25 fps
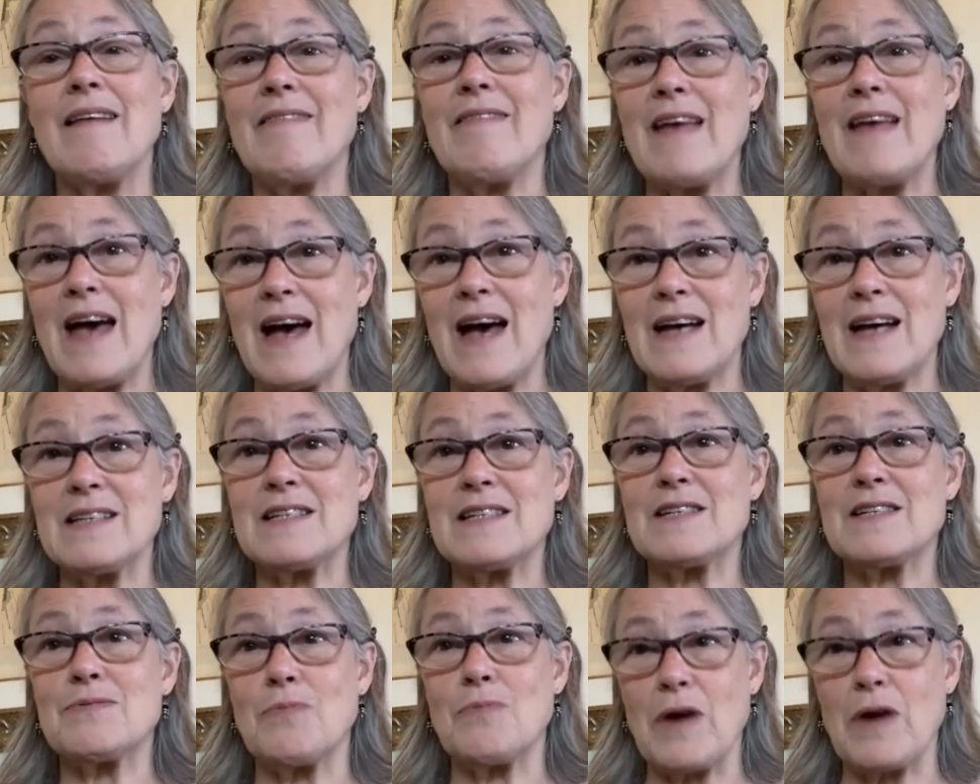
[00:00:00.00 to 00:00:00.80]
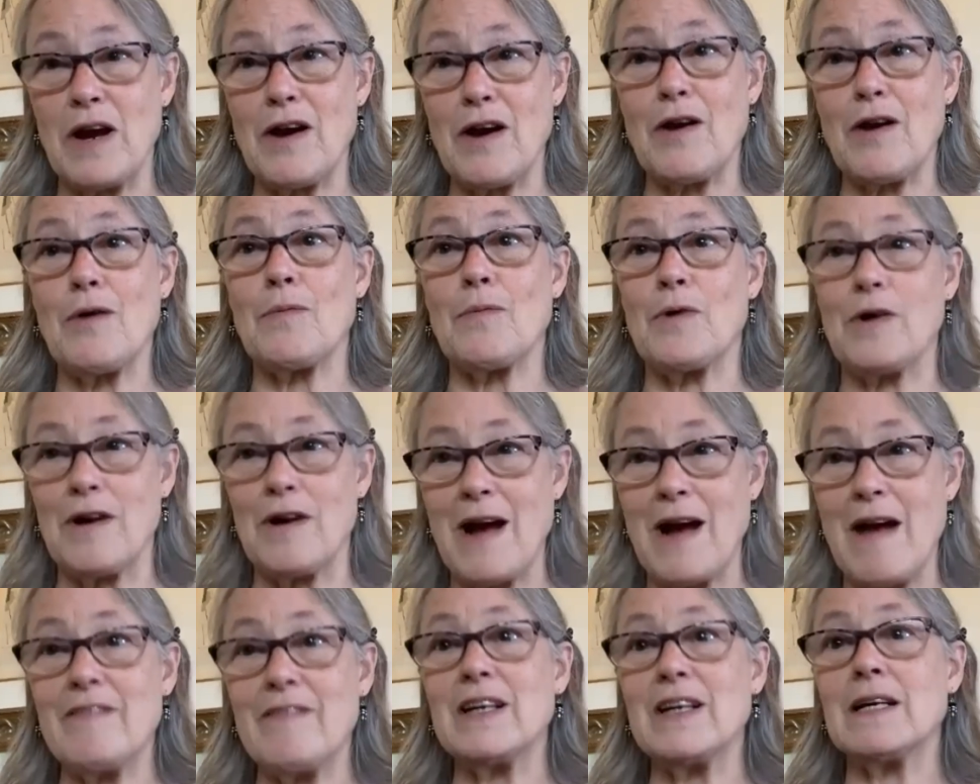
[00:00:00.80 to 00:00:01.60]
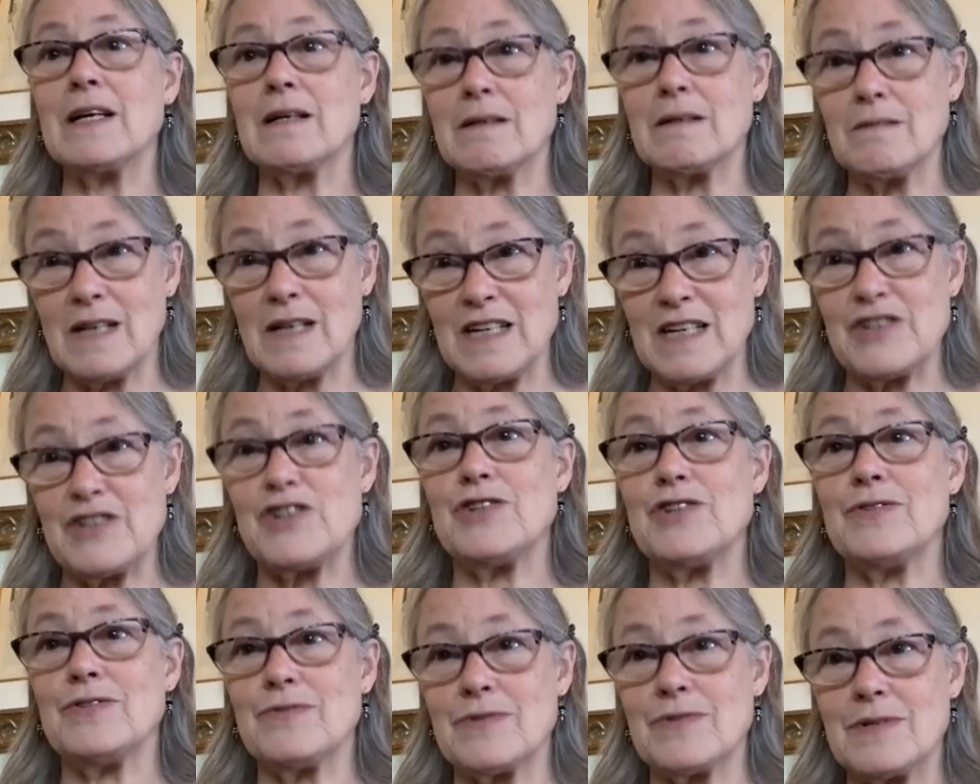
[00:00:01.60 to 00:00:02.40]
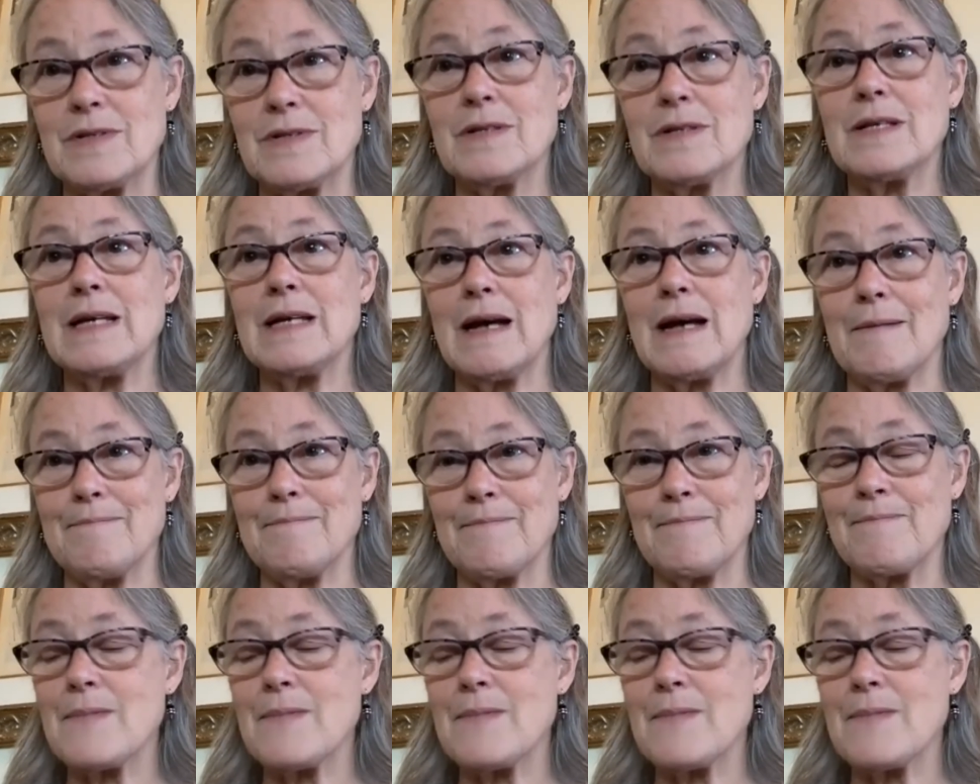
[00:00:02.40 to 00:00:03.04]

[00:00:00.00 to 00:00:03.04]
And that's where we're having issues. Yeah.